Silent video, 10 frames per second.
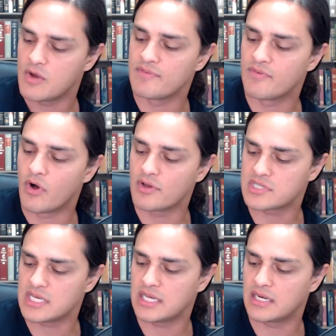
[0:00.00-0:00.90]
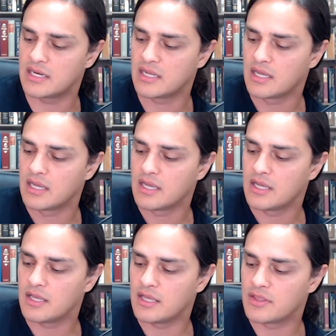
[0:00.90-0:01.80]
We've all seen
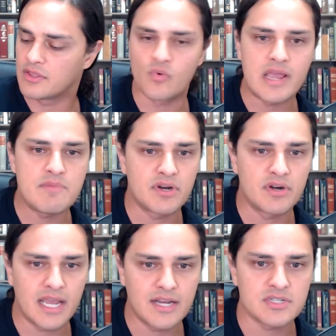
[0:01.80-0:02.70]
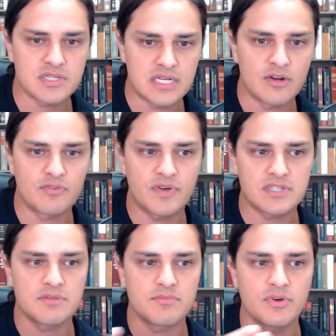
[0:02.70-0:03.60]
the graybeard agency. No
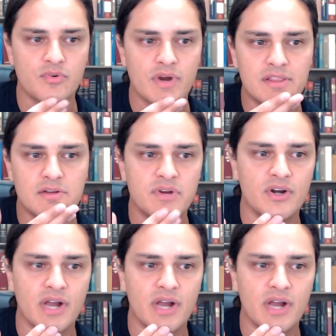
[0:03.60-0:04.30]
offense to anybody with gray in their beard. I